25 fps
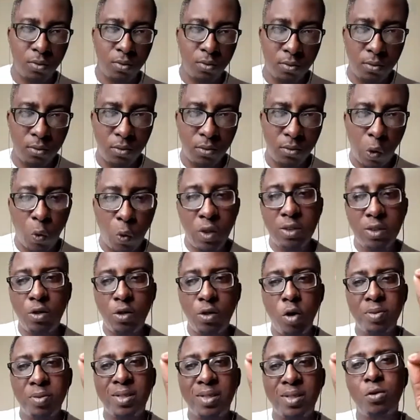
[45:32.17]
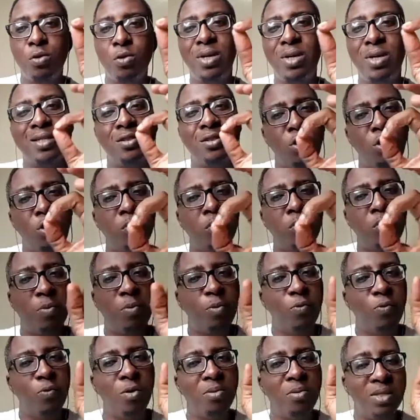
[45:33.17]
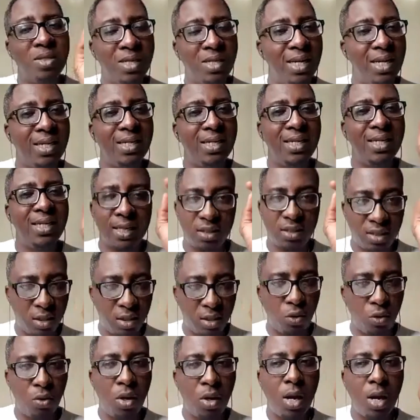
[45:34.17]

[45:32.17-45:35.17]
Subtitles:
What's the obstacle that stops people from selling their skill